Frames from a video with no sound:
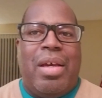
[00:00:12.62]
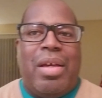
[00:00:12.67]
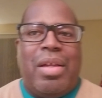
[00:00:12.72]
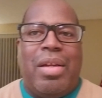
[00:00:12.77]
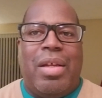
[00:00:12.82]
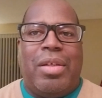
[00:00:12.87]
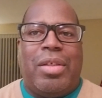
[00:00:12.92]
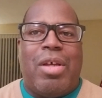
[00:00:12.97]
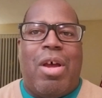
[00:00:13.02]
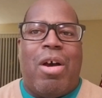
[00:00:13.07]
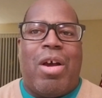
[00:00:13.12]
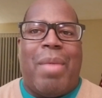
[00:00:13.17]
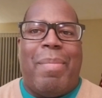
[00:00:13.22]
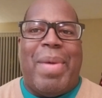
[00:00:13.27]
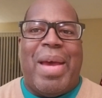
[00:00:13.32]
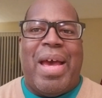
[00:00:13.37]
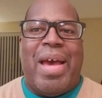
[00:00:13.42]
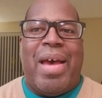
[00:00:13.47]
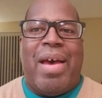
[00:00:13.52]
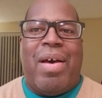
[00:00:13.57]
to talk
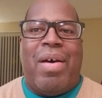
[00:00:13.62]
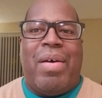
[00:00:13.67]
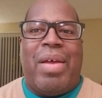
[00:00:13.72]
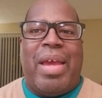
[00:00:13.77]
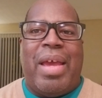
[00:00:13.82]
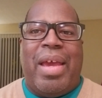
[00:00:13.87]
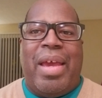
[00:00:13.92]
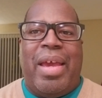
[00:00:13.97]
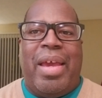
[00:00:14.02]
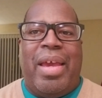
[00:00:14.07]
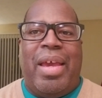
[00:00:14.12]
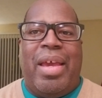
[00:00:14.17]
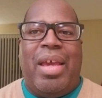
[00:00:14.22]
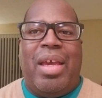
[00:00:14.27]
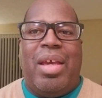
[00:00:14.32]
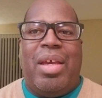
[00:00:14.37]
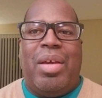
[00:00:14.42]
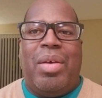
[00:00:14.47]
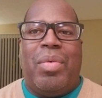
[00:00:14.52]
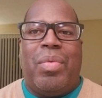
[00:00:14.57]
about
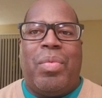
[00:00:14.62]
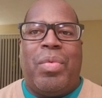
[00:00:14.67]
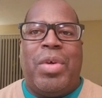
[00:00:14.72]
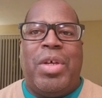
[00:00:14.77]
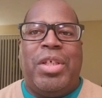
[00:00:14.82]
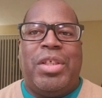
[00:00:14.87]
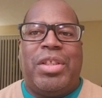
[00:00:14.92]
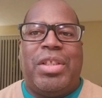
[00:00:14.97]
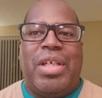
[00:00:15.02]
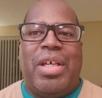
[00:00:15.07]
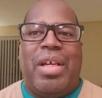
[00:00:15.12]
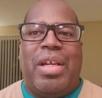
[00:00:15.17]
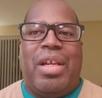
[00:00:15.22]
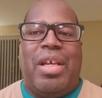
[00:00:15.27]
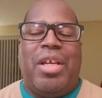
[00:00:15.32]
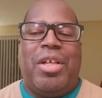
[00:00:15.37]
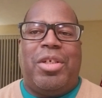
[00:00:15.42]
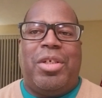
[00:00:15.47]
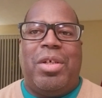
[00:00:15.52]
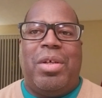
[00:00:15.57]
a recent
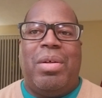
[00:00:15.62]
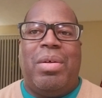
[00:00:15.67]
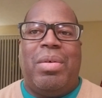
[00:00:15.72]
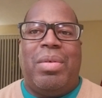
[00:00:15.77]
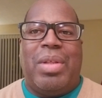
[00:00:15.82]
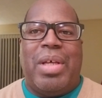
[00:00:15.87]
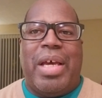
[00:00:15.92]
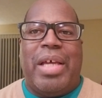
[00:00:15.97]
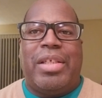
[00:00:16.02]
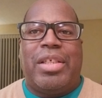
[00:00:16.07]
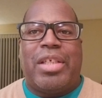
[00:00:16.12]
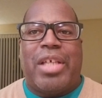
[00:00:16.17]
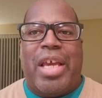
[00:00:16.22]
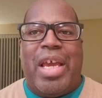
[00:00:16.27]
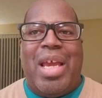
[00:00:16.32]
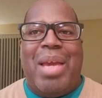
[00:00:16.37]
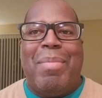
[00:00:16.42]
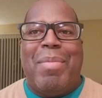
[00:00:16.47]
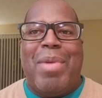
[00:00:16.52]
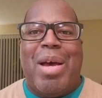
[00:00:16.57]
issue that's
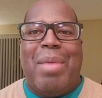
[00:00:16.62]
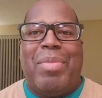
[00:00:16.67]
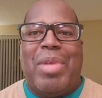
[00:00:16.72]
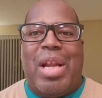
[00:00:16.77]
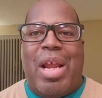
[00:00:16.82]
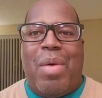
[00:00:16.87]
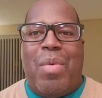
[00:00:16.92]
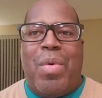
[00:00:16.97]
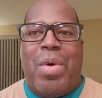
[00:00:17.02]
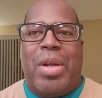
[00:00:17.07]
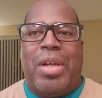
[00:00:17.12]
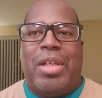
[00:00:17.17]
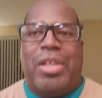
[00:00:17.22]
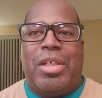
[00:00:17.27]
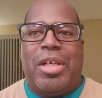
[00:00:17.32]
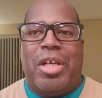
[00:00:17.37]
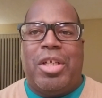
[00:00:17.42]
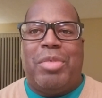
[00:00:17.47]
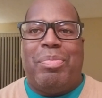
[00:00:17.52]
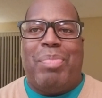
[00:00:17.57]
came up that I want to
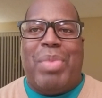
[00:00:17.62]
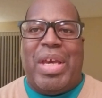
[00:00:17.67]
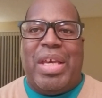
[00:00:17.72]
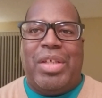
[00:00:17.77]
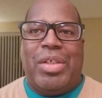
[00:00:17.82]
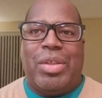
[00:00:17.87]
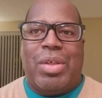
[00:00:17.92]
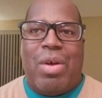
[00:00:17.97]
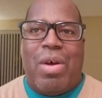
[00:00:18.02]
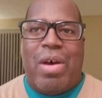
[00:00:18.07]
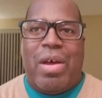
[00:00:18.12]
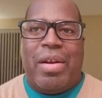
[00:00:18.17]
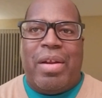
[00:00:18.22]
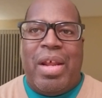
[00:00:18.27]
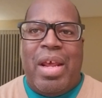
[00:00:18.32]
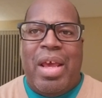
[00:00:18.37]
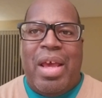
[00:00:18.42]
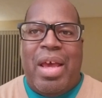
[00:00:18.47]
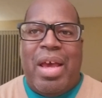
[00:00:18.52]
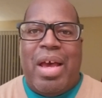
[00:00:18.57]
touch base on.
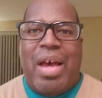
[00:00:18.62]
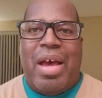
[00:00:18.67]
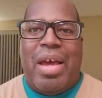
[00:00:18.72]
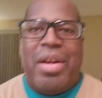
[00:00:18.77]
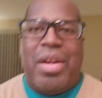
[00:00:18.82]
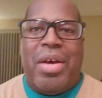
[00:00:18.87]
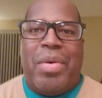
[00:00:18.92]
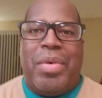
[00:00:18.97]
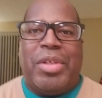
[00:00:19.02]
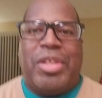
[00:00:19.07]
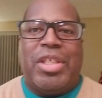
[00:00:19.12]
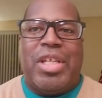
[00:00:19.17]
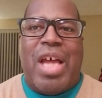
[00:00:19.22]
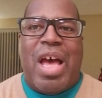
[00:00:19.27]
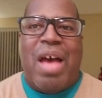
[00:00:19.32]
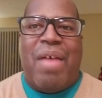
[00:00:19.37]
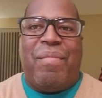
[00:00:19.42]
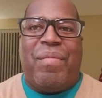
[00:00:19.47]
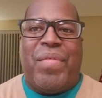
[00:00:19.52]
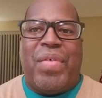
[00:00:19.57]
I know it's
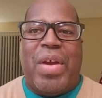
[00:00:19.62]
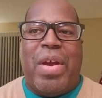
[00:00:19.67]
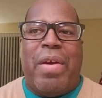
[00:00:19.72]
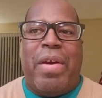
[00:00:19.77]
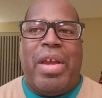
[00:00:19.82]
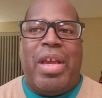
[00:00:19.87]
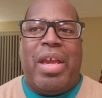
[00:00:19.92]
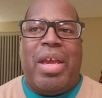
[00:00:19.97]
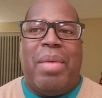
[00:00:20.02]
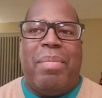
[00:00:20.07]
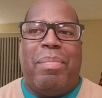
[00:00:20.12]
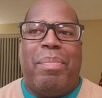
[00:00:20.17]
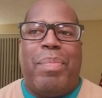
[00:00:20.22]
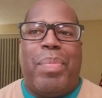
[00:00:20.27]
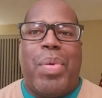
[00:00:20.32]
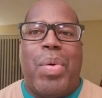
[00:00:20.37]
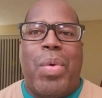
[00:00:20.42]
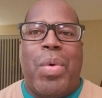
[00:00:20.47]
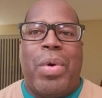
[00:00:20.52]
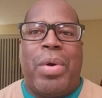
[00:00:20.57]
not very
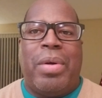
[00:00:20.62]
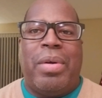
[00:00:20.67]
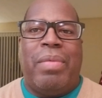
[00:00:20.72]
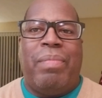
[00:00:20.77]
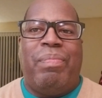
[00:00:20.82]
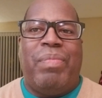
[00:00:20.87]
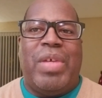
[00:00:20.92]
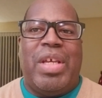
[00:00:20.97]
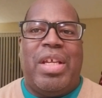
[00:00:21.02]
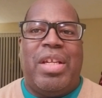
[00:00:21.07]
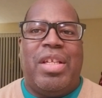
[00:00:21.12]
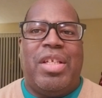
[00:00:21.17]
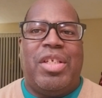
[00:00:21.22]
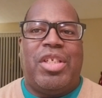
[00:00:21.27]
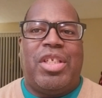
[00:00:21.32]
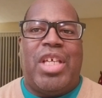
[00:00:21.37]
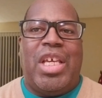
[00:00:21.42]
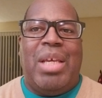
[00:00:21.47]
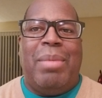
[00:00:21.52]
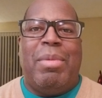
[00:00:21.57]
important in the
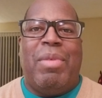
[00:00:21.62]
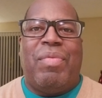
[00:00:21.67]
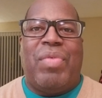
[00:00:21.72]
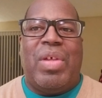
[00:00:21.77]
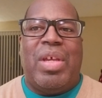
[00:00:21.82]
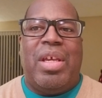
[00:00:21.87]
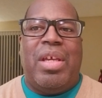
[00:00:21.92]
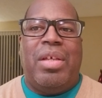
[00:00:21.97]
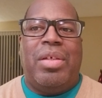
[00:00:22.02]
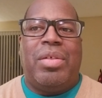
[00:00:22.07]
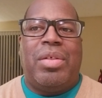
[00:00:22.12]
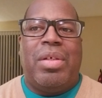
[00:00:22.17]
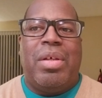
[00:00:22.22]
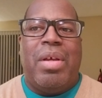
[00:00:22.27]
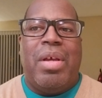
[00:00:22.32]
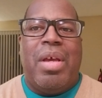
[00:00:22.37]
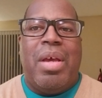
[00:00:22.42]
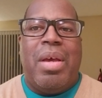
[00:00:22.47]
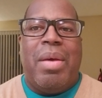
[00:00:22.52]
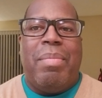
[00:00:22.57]
scheme of things,
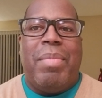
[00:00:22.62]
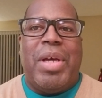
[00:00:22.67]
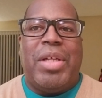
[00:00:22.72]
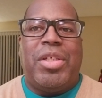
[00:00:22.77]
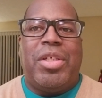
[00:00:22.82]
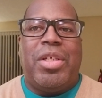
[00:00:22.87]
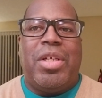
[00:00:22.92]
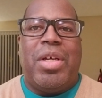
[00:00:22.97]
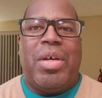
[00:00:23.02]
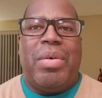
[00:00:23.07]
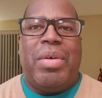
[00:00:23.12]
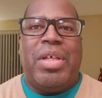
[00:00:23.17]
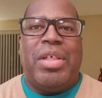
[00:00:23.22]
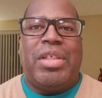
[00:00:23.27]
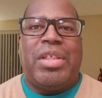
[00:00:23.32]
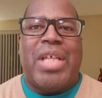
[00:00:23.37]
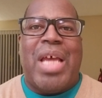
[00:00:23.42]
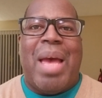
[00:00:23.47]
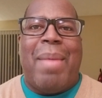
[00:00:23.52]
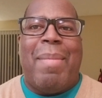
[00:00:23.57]
but you know,
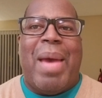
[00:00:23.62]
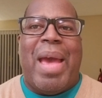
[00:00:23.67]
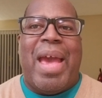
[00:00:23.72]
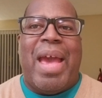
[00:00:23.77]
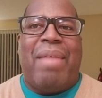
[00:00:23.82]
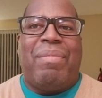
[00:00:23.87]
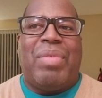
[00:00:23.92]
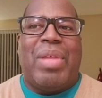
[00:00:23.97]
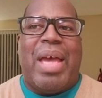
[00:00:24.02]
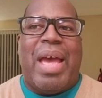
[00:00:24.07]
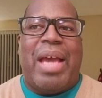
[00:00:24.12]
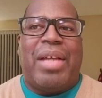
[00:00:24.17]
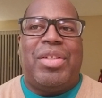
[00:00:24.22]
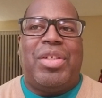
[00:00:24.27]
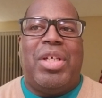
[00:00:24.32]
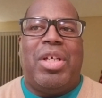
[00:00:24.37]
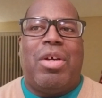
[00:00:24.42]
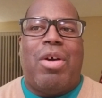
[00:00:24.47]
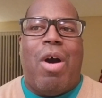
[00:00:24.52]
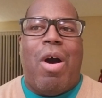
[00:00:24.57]
it's time I have to
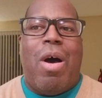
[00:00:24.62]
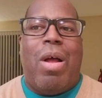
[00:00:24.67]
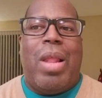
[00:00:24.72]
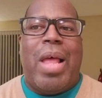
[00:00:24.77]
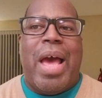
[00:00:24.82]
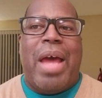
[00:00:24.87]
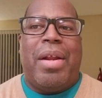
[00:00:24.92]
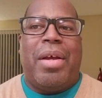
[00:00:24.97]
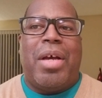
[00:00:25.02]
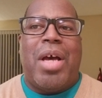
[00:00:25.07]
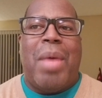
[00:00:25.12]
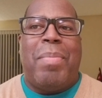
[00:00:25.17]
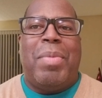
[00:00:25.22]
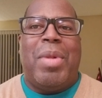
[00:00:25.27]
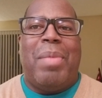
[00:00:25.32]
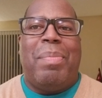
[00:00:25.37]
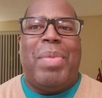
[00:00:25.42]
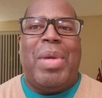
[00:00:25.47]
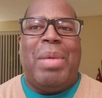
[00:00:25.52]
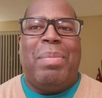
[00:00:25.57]
actually call out a
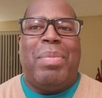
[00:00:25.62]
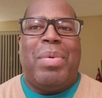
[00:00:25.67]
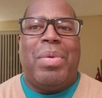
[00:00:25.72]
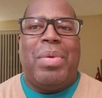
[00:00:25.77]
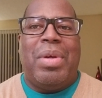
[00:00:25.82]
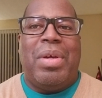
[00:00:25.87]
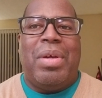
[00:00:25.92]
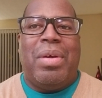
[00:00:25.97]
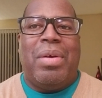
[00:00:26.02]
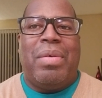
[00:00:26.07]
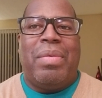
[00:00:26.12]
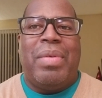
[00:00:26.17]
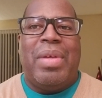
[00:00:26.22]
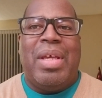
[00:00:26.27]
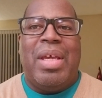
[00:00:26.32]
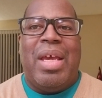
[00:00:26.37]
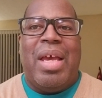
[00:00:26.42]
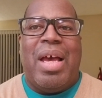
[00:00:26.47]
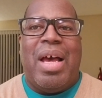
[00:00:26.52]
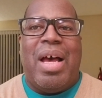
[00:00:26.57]
couple of people here.
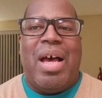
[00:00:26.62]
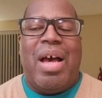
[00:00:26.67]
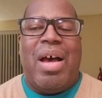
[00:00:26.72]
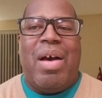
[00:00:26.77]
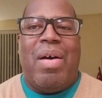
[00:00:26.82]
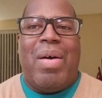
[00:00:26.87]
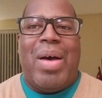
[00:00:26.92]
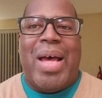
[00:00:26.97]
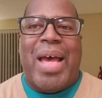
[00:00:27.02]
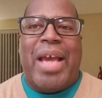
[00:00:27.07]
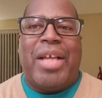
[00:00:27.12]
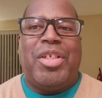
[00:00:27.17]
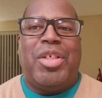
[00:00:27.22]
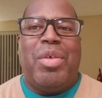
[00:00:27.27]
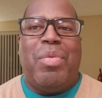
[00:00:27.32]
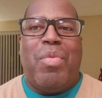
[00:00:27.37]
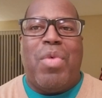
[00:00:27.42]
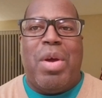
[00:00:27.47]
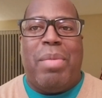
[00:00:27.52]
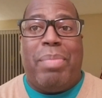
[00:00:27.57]

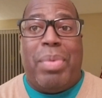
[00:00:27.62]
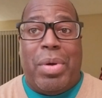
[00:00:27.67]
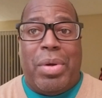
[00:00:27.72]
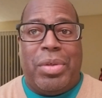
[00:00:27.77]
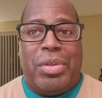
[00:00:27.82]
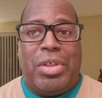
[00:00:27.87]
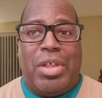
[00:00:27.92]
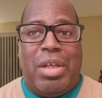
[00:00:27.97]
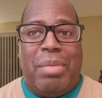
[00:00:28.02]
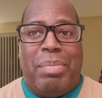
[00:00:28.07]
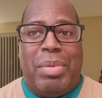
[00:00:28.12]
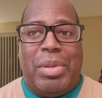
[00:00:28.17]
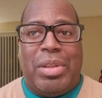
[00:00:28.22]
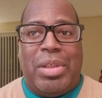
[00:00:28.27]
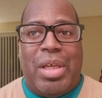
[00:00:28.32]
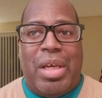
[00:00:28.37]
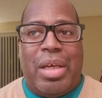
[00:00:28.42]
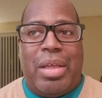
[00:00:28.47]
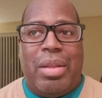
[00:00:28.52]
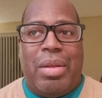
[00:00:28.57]
Actually one person in
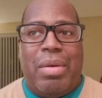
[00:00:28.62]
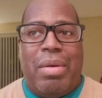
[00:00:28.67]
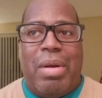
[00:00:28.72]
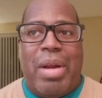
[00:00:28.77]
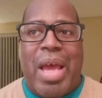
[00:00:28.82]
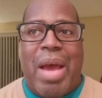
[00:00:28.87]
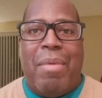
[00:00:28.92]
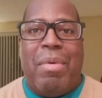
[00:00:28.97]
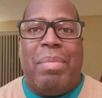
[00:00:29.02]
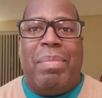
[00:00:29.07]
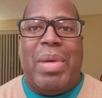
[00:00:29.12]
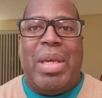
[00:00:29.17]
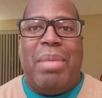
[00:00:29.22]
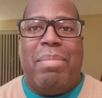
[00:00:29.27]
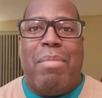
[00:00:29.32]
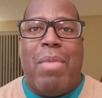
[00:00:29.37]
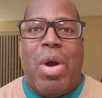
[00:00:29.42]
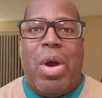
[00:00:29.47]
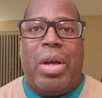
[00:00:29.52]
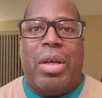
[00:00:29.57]
particular, and that would be
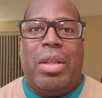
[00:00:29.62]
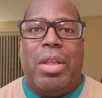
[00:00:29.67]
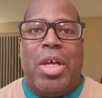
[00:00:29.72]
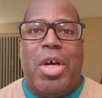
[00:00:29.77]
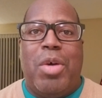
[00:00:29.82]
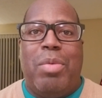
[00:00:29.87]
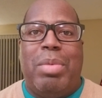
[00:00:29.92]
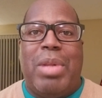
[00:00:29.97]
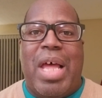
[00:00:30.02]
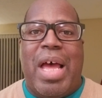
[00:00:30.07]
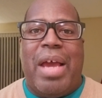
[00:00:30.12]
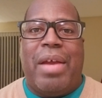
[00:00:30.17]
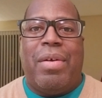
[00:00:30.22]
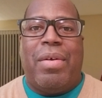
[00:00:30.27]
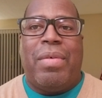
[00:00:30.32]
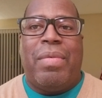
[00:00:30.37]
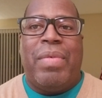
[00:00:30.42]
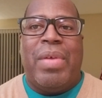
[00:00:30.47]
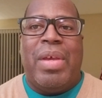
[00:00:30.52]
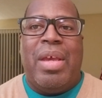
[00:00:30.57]
Marc
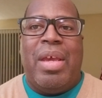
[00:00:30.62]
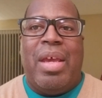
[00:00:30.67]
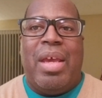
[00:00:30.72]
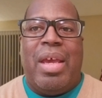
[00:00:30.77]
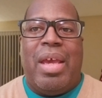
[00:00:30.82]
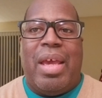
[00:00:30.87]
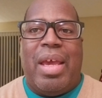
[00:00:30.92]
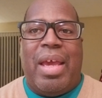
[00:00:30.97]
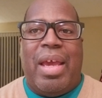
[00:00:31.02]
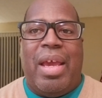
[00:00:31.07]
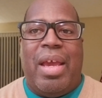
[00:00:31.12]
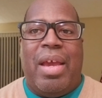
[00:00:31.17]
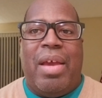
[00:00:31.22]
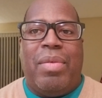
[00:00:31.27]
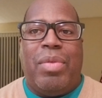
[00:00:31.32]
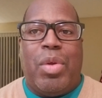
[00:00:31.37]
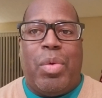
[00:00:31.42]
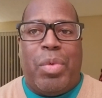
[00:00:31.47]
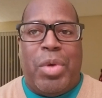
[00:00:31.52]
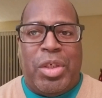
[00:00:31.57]
Lobliner.
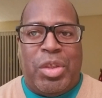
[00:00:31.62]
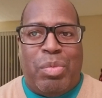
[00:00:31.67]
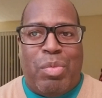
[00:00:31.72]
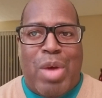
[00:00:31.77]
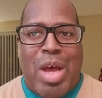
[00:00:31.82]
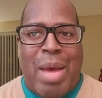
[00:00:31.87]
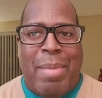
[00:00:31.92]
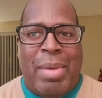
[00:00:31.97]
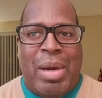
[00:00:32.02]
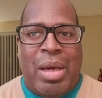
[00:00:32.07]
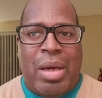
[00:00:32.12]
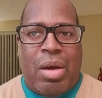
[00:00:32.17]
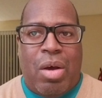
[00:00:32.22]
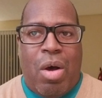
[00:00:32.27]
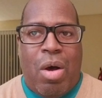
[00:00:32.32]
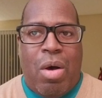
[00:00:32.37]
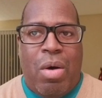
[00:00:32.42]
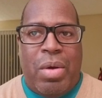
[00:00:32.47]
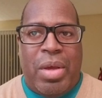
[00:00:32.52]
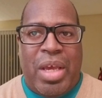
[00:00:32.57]
And the reason why I'm going to
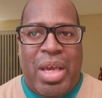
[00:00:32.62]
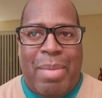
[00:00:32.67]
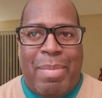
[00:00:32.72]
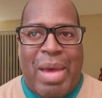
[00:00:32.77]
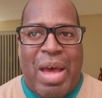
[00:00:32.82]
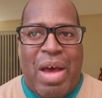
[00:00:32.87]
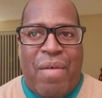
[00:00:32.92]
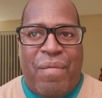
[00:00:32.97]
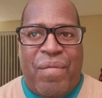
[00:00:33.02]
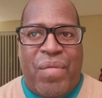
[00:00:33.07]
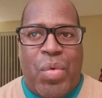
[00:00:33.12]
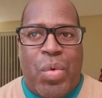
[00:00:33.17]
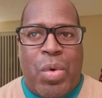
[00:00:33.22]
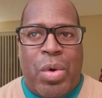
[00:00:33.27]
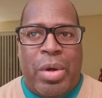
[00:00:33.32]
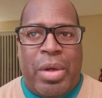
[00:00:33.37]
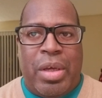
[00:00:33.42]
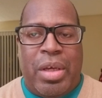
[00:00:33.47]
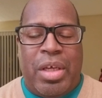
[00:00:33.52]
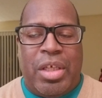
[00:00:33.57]
call him out
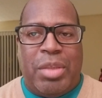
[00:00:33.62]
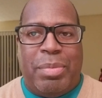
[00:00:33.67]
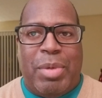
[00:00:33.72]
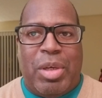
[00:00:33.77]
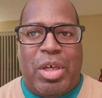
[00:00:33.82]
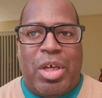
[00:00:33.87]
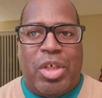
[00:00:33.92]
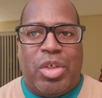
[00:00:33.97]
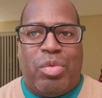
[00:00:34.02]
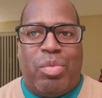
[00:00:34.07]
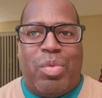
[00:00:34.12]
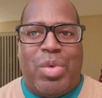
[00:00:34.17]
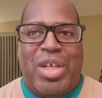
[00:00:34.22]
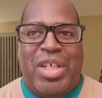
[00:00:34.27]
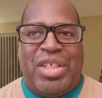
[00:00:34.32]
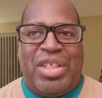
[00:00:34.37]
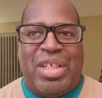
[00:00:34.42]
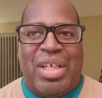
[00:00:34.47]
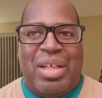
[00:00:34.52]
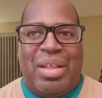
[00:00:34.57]
for it is because
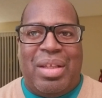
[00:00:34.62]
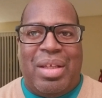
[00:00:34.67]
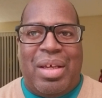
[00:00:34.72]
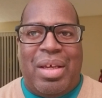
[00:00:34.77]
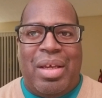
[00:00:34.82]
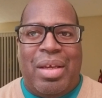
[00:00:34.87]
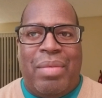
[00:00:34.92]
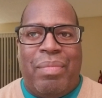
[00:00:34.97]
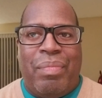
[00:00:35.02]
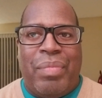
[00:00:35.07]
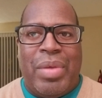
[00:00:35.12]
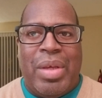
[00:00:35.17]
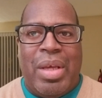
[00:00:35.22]
recently,